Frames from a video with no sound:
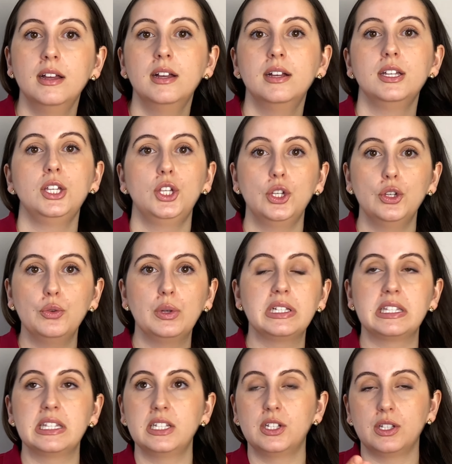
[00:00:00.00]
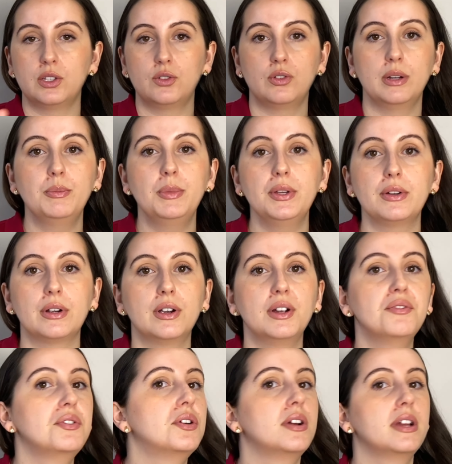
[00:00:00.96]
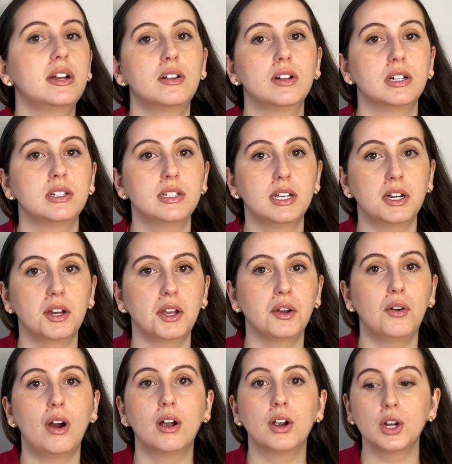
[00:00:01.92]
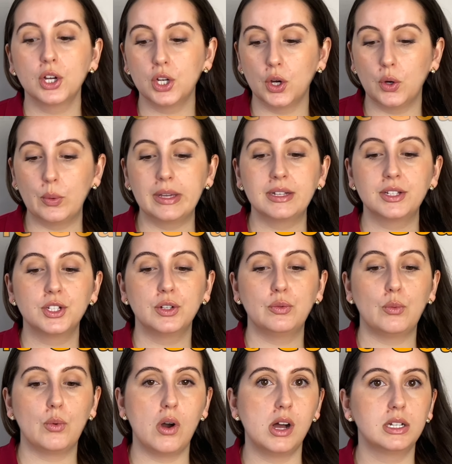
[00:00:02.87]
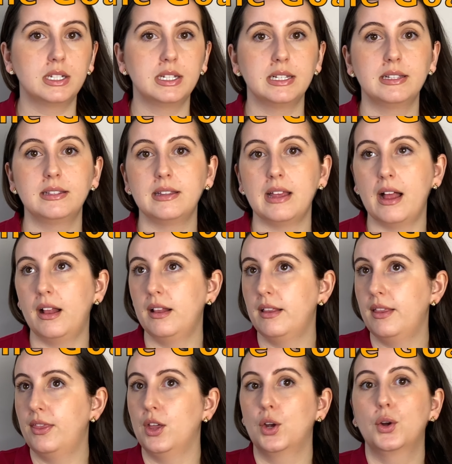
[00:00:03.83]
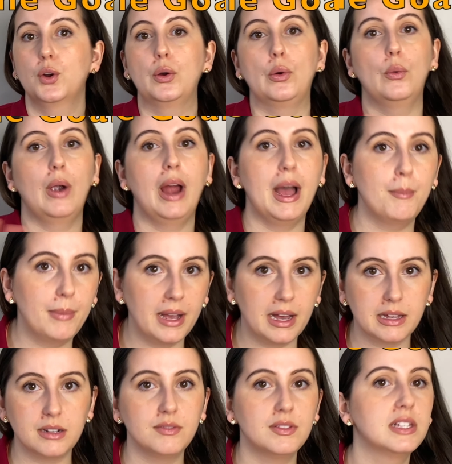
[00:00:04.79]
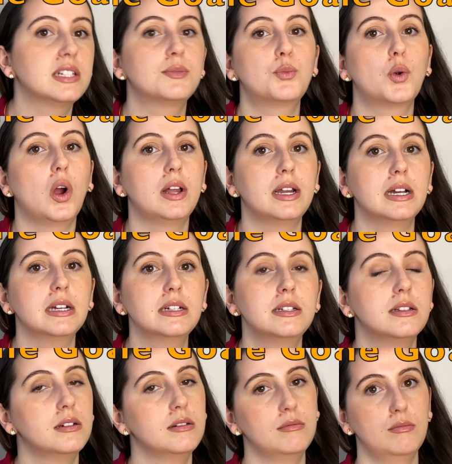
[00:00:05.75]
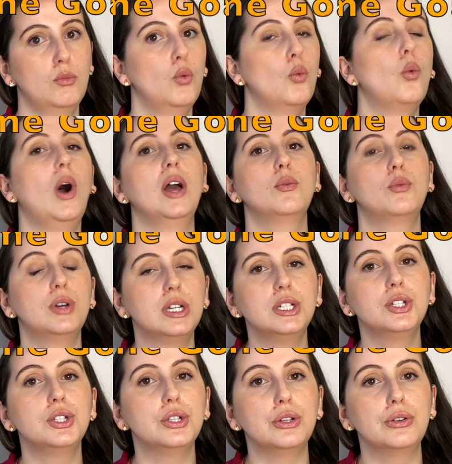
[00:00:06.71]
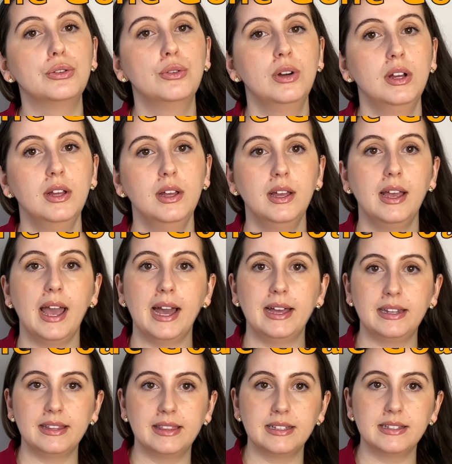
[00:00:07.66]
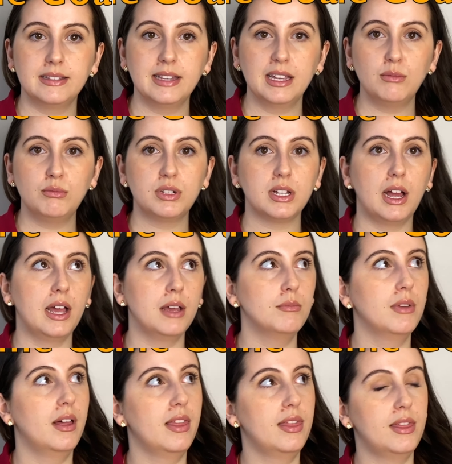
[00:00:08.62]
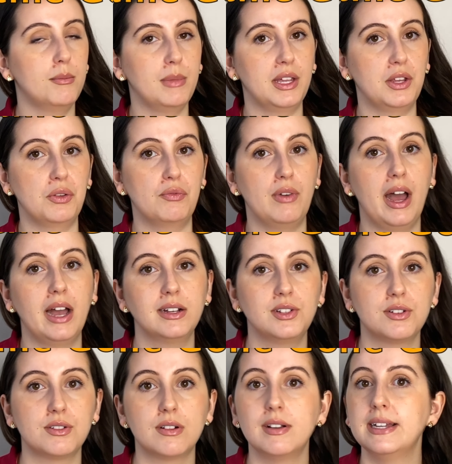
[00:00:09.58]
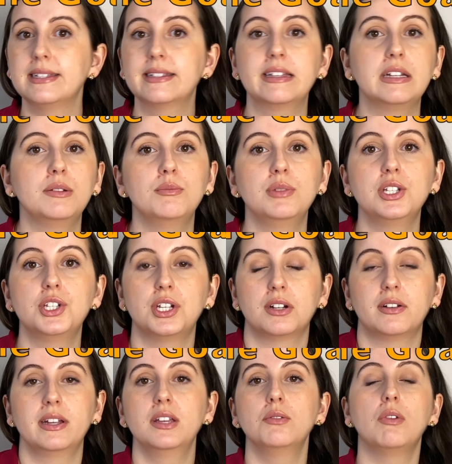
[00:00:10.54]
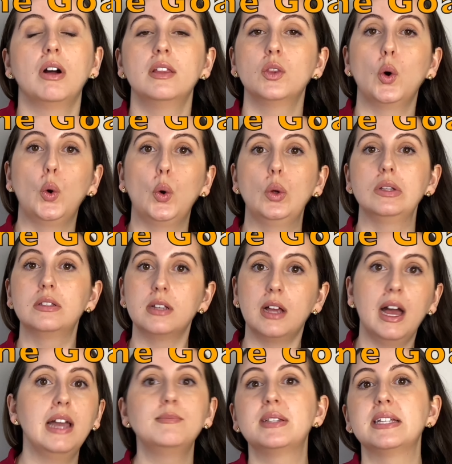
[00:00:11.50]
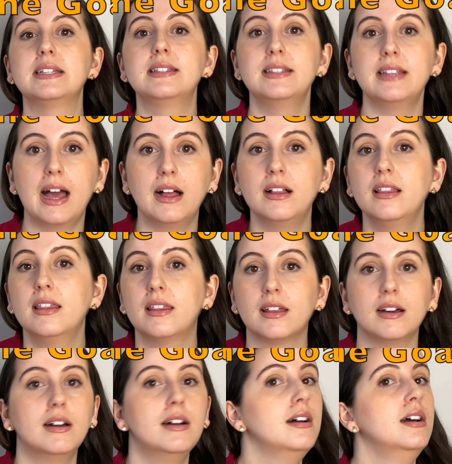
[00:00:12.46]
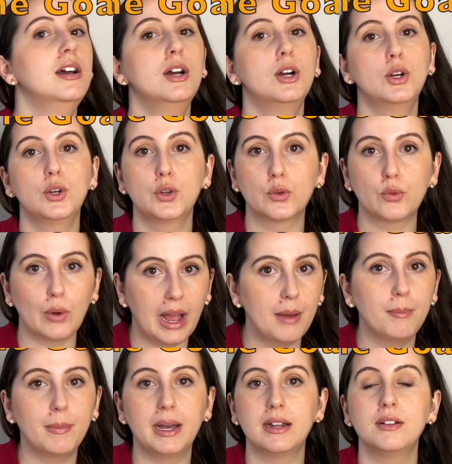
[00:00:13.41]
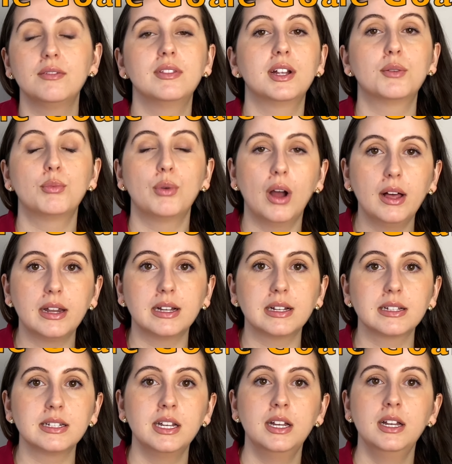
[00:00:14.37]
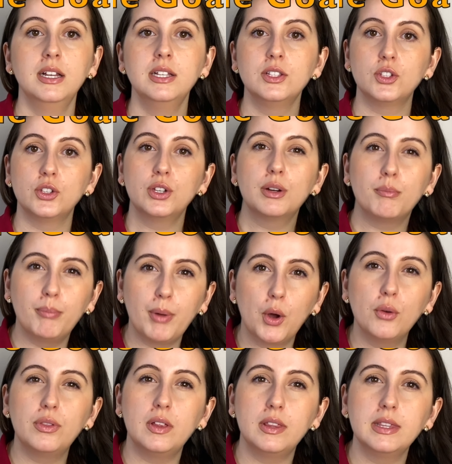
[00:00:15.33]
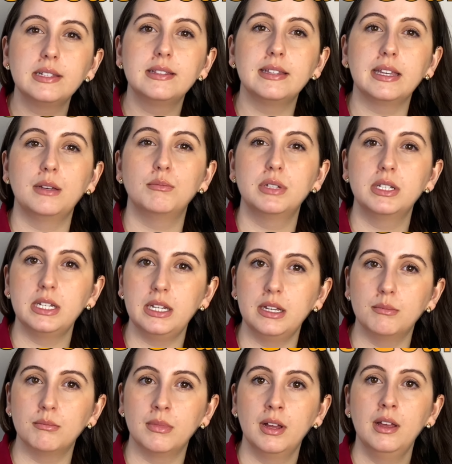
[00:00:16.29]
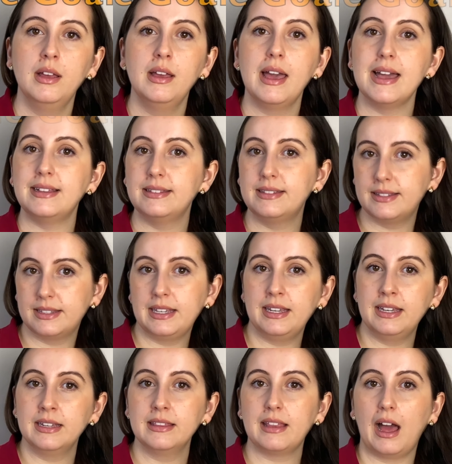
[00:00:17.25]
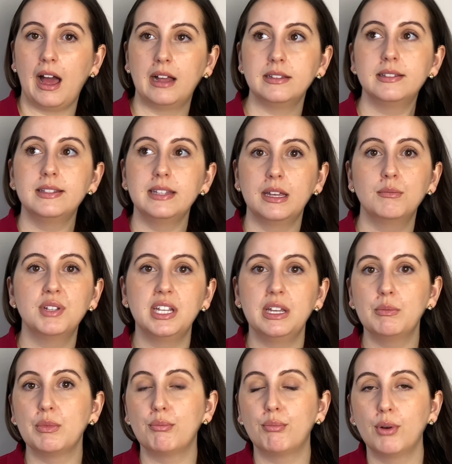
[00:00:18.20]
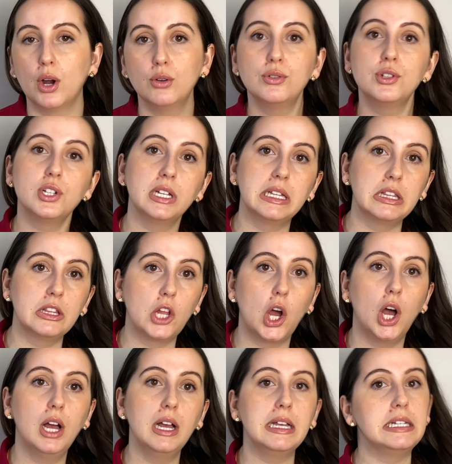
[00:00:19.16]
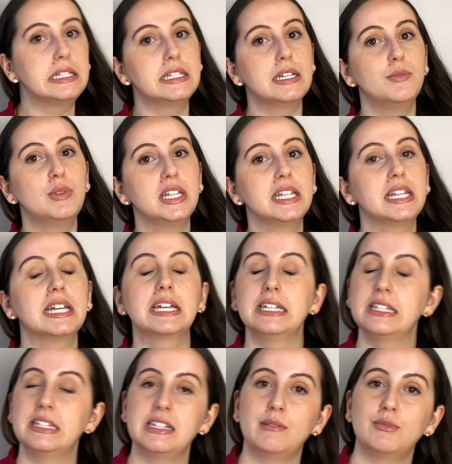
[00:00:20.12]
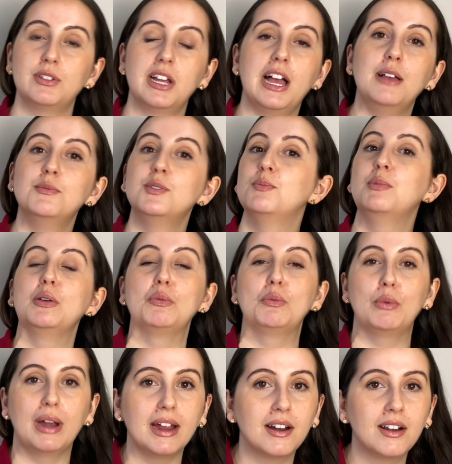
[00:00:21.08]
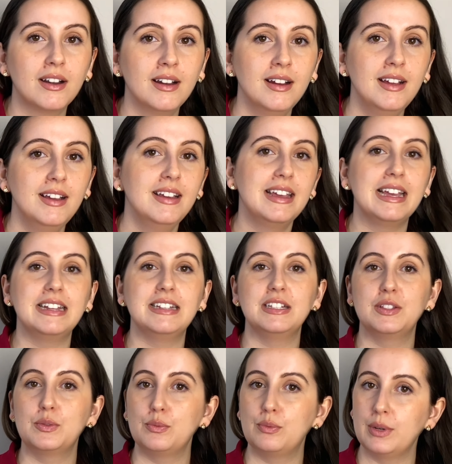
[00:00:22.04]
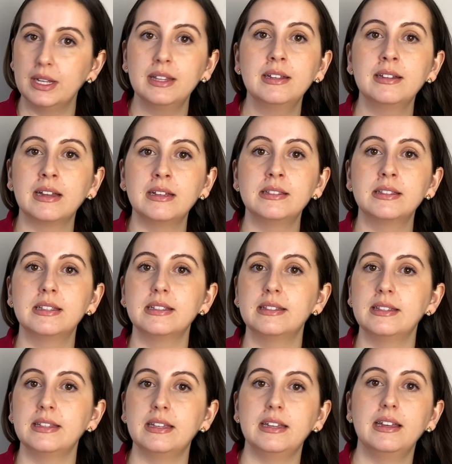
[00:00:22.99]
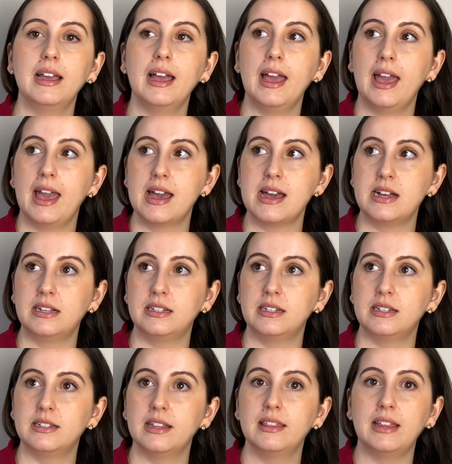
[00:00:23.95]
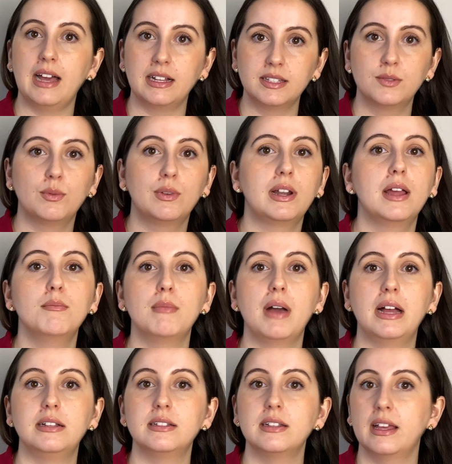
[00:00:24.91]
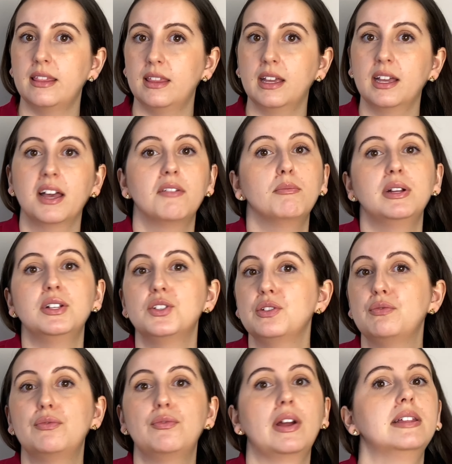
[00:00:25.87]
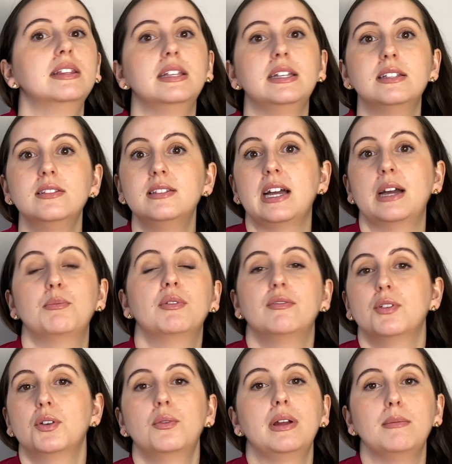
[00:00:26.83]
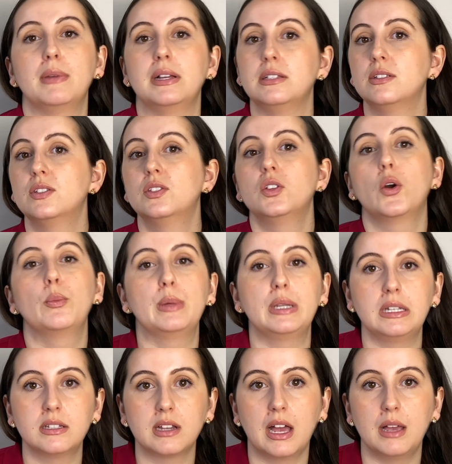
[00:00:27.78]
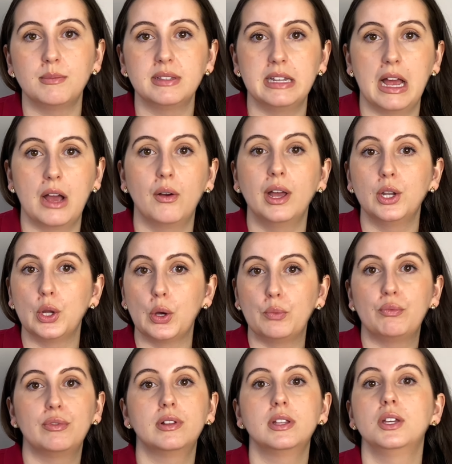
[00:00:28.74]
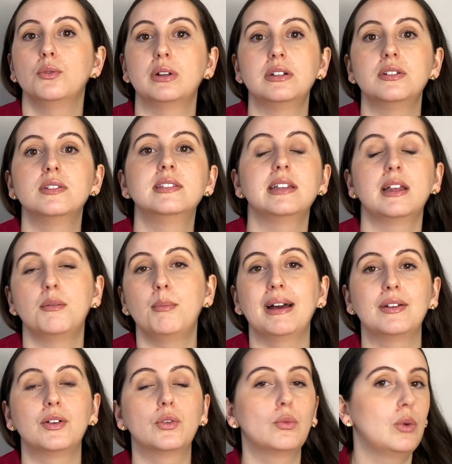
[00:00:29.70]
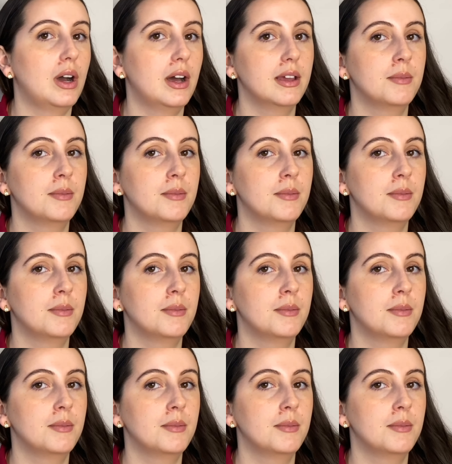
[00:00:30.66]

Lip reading: You as a distributor, if you're here in Ontario, are going to want to sell the crap out of this product. Why wouldn't you? And at the same time, the manufacturer is going to be cheering you on the whole time to sell the crap out of their product. So you're both on the same team. And seeing that same team approach in law is something that can sometimes be rare, and it's really nice to see. And that's what I meant. I think I've mentioned friendly type of agreement so many times now, and hopefully you understand better why.